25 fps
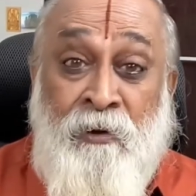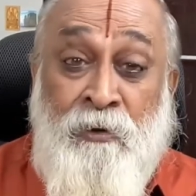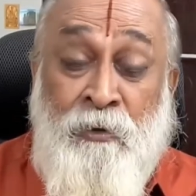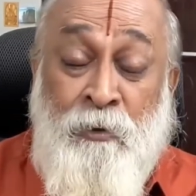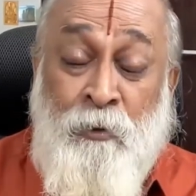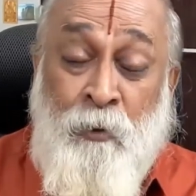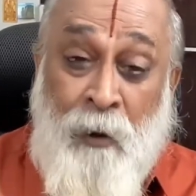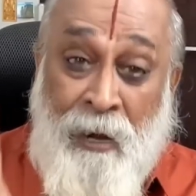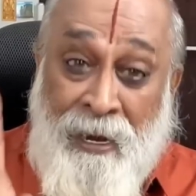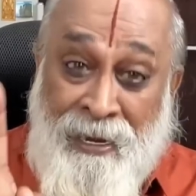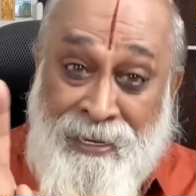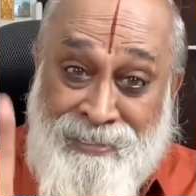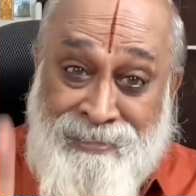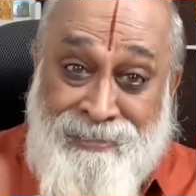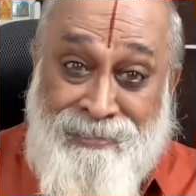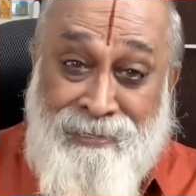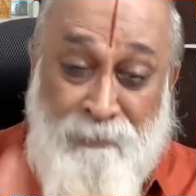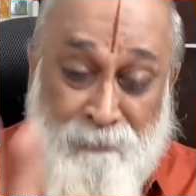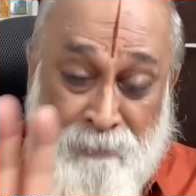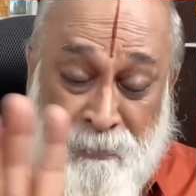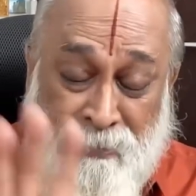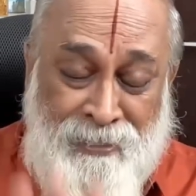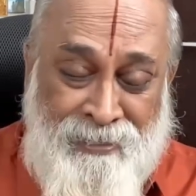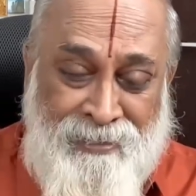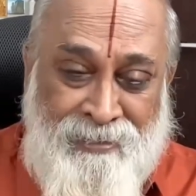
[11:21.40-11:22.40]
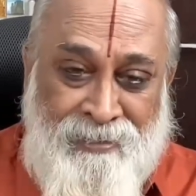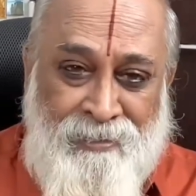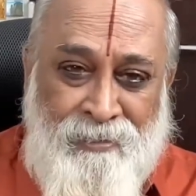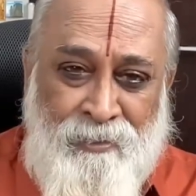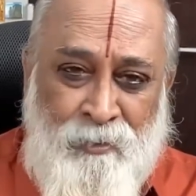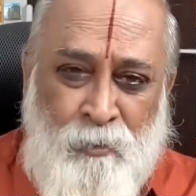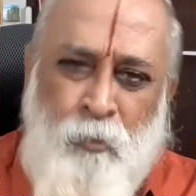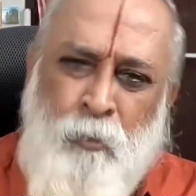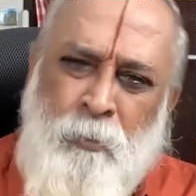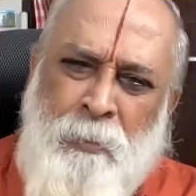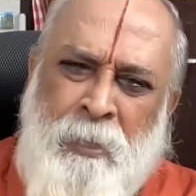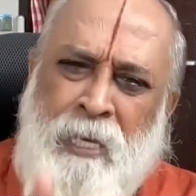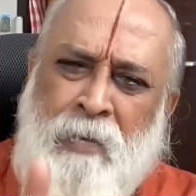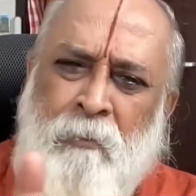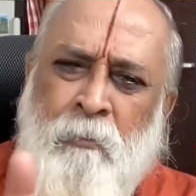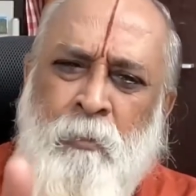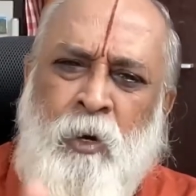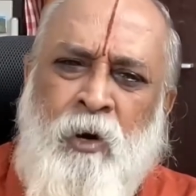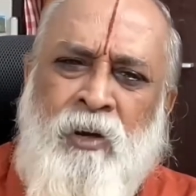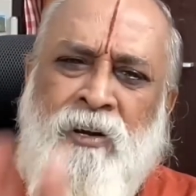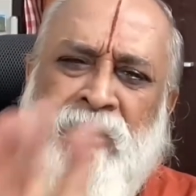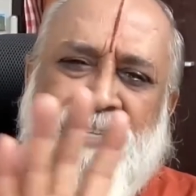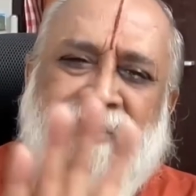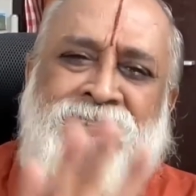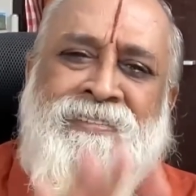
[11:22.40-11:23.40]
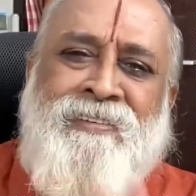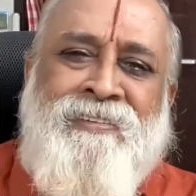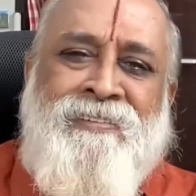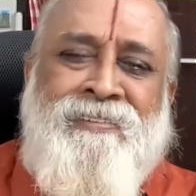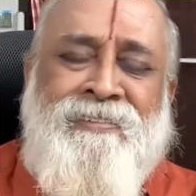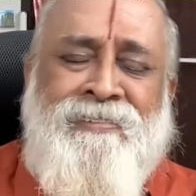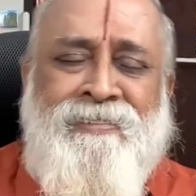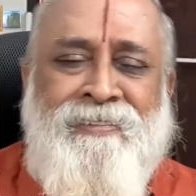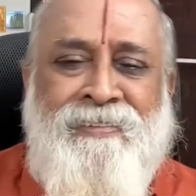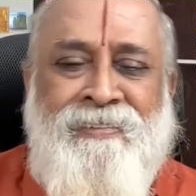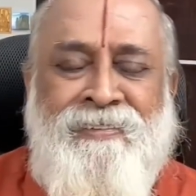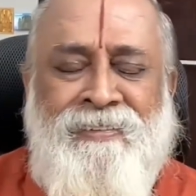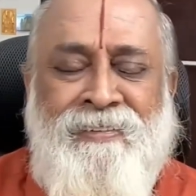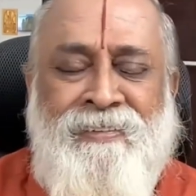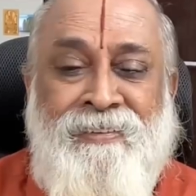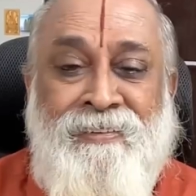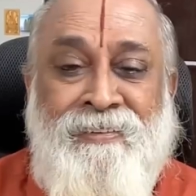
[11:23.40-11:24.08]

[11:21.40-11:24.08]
When you accept it, you become honest.